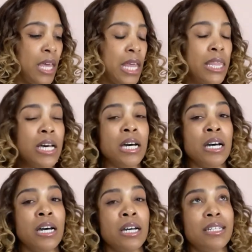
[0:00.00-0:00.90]

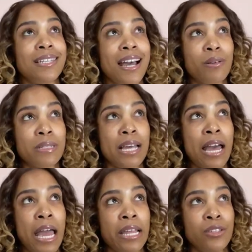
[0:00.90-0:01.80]
The
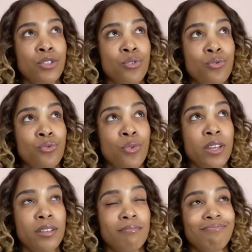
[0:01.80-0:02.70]
downside to,
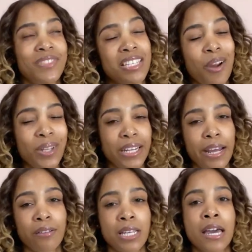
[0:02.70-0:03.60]
it's not really a
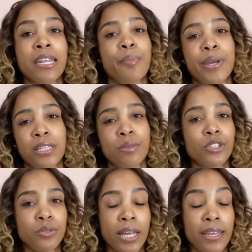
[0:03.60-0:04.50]
downside, it depends what
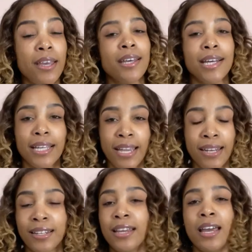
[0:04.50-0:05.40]
you like.
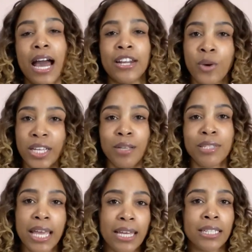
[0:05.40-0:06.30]
Again, I know I keep
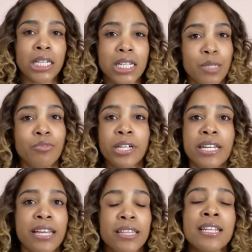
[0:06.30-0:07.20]
saying luxe
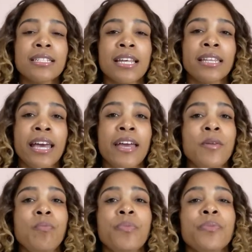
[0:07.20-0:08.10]
branding and things like that.
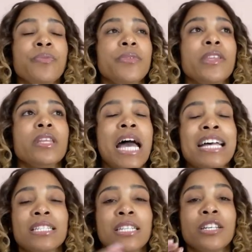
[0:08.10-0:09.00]

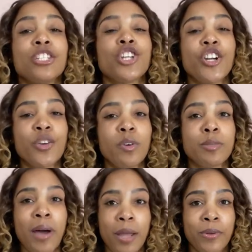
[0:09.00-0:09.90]
As concerning what's
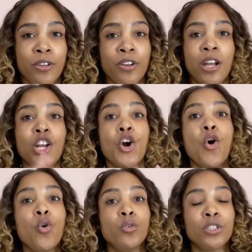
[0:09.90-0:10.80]
popular,
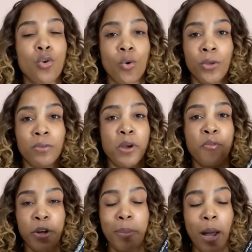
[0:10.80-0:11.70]
gold coils are
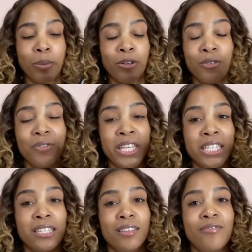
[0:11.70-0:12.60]
very popular.
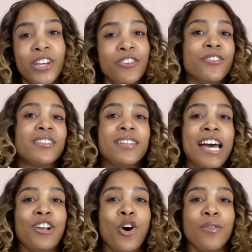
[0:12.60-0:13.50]
This vendor does
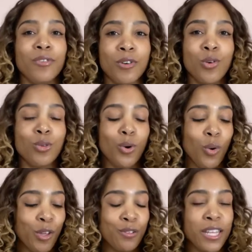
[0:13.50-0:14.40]
not offer gold
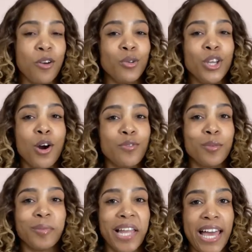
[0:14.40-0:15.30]
coils. They only offer
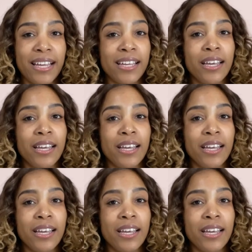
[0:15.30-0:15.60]
black,